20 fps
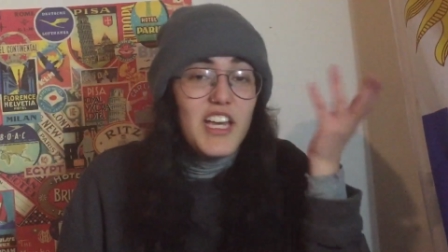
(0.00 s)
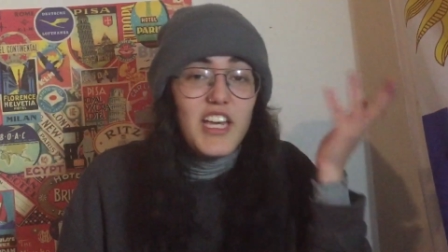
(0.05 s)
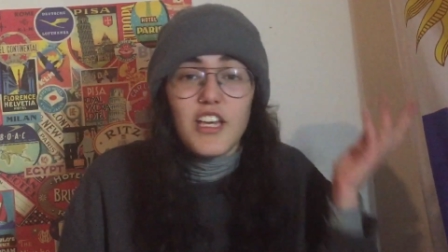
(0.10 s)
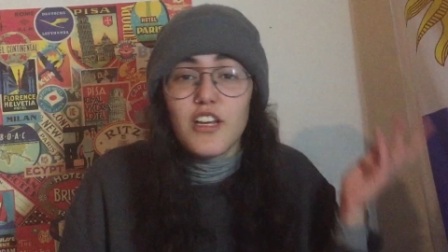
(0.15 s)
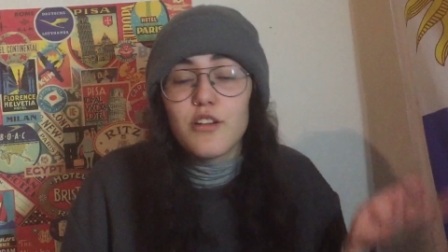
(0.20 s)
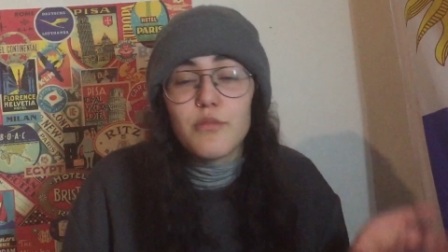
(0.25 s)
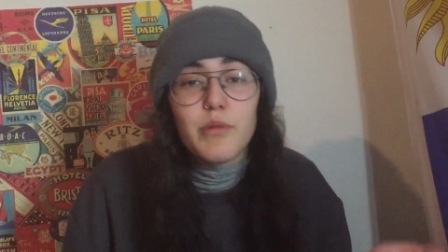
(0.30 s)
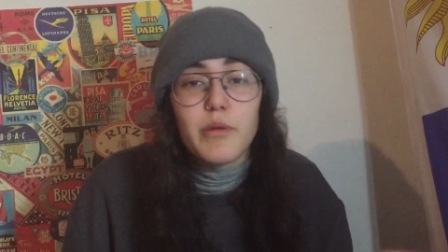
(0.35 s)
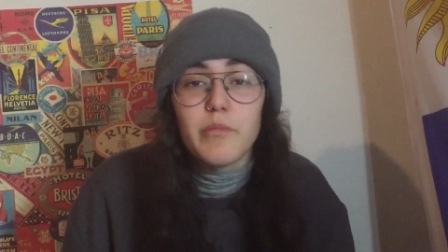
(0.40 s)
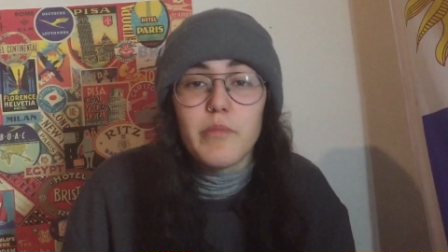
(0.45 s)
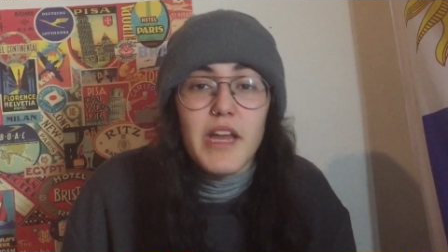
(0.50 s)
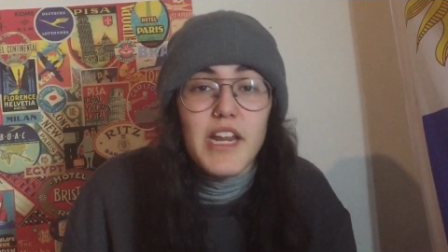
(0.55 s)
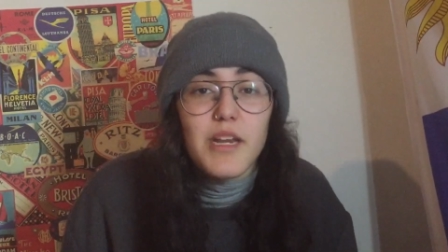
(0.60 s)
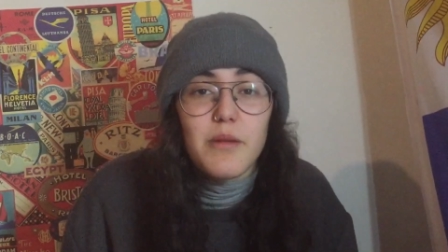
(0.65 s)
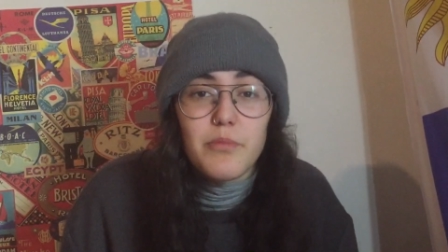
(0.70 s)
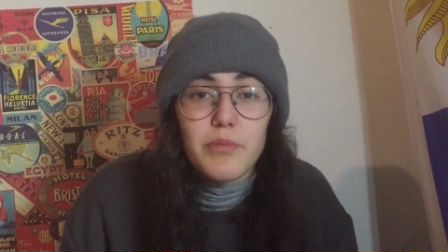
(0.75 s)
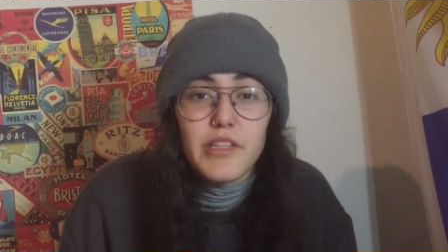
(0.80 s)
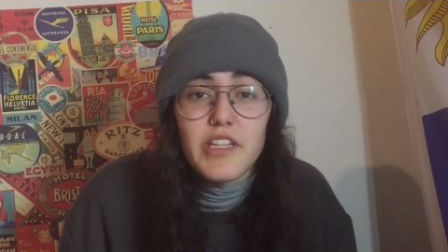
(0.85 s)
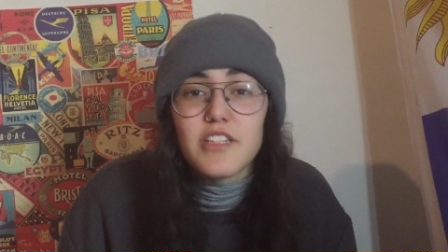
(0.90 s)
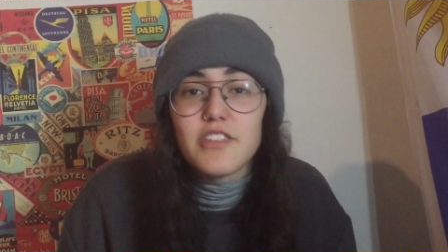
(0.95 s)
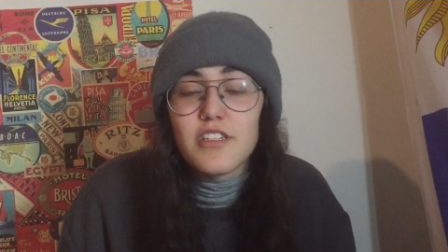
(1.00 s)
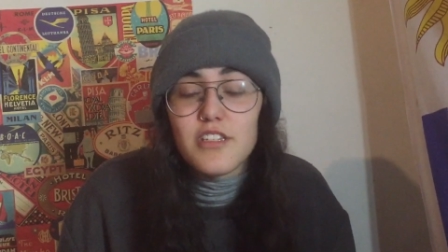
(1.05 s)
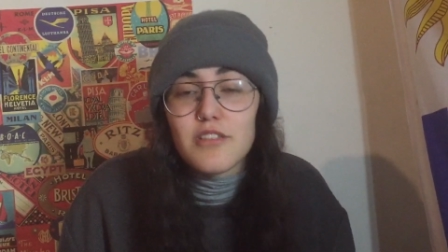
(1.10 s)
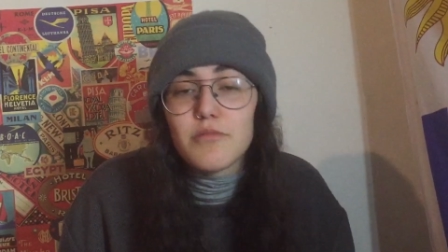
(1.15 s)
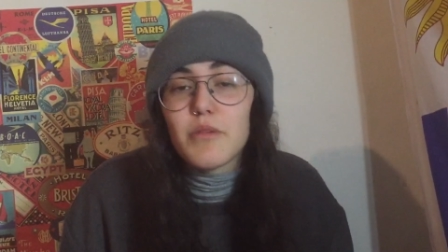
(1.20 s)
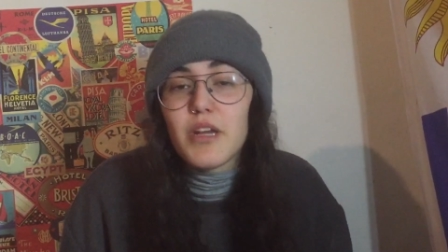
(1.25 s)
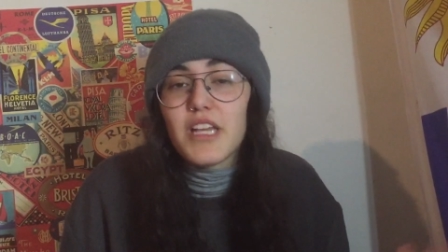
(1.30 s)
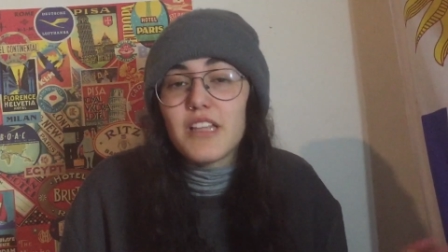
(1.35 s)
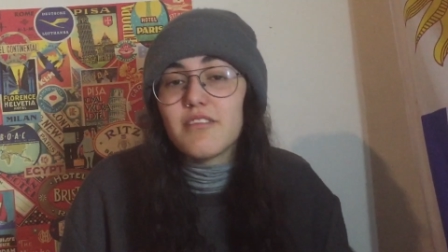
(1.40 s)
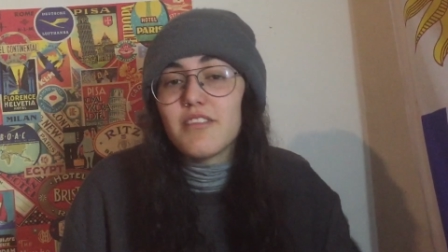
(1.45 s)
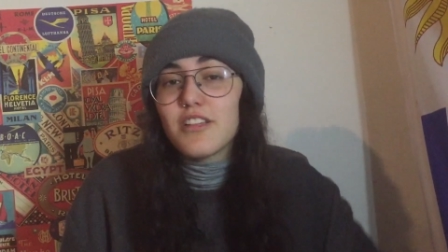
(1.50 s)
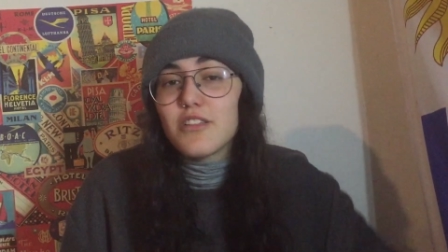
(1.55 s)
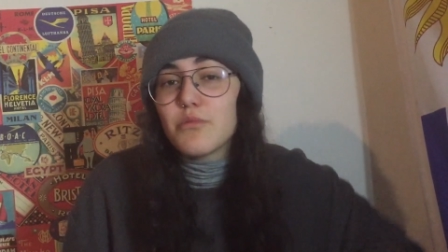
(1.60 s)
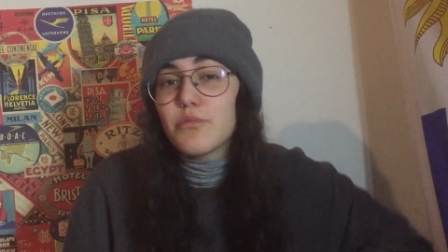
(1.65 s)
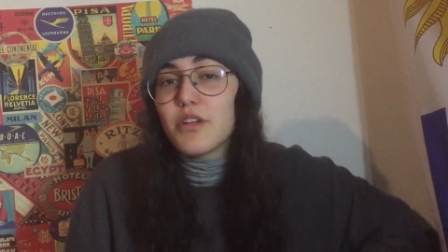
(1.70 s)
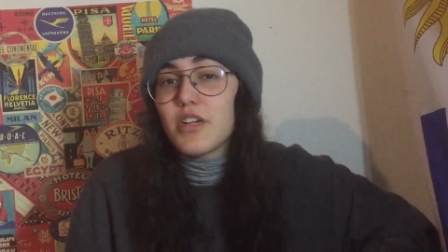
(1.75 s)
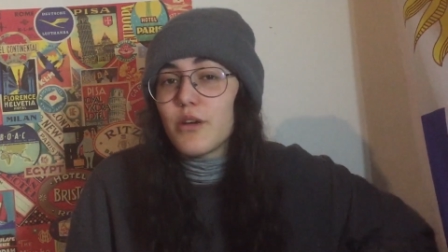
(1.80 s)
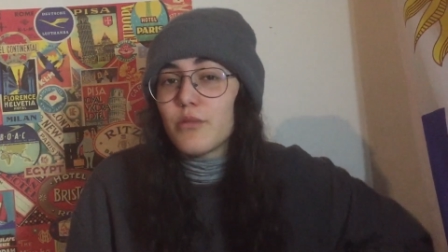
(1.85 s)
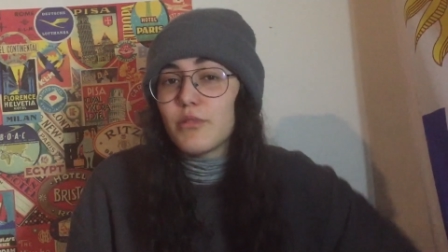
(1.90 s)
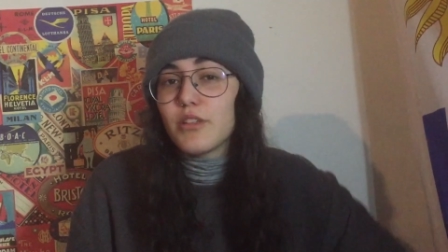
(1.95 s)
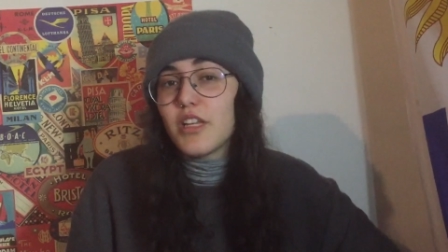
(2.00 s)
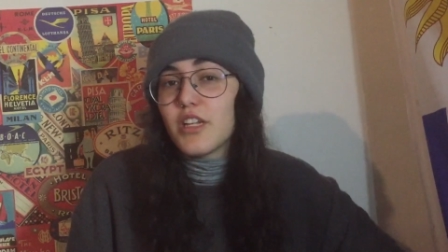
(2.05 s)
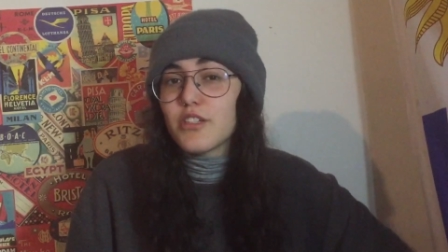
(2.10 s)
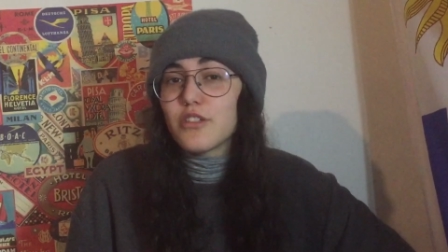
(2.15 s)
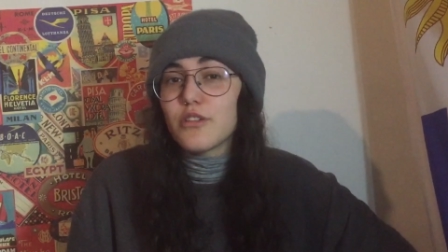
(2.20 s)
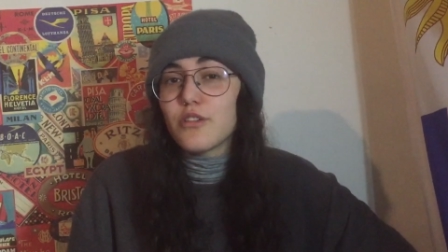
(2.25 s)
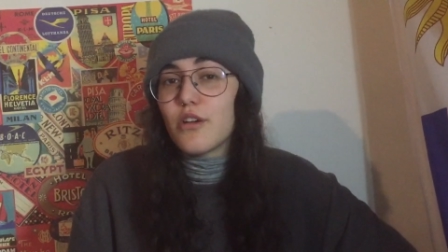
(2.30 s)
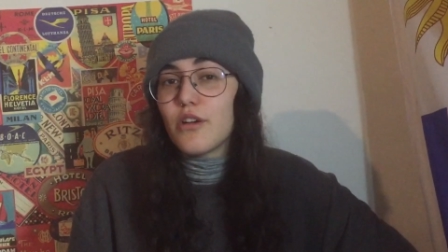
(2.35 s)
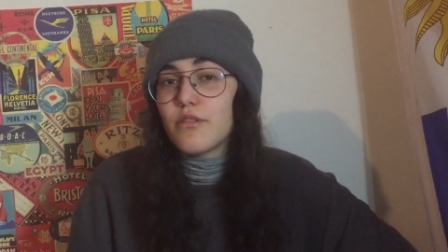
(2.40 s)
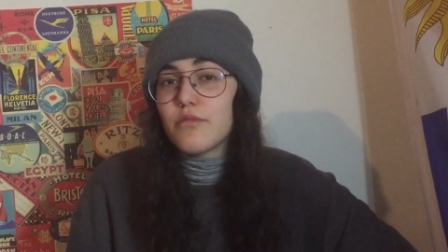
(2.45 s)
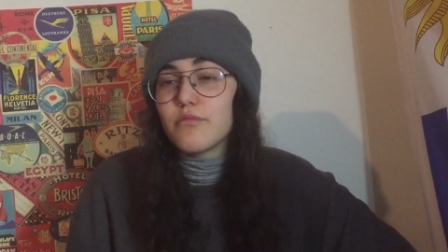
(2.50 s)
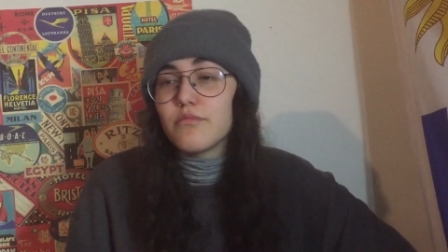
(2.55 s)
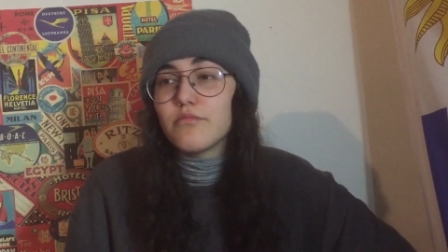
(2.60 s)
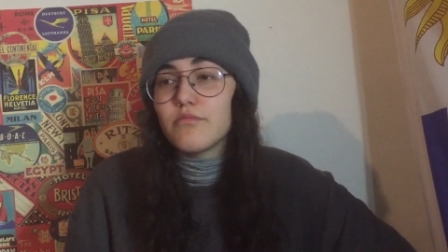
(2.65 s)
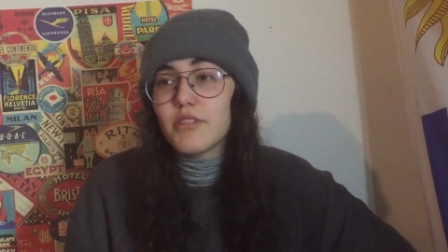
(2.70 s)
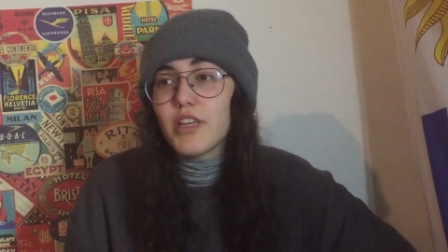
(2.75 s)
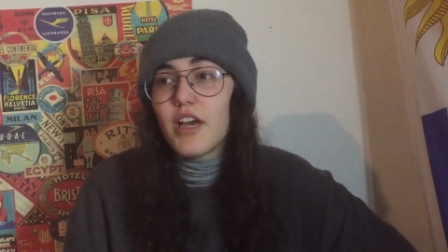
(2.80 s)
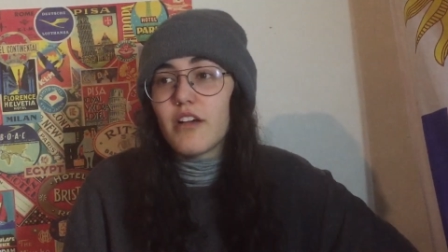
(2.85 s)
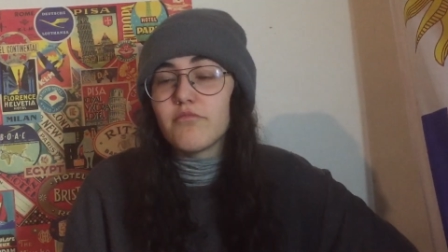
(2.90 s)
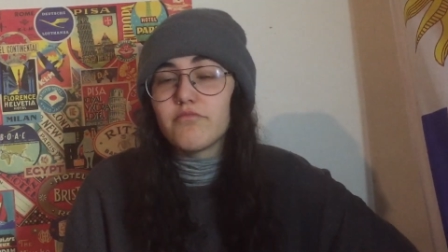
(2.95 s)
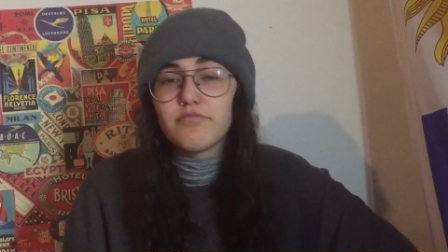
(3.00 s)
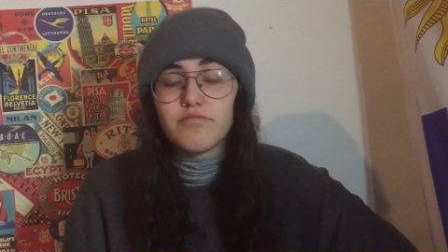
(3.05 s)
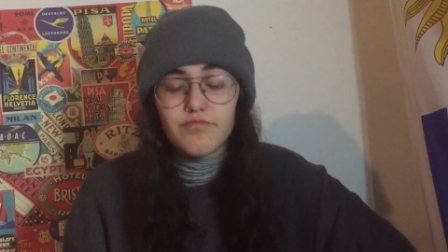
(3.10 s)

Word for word: it could be many places, but that's what I would like to go. Yeah.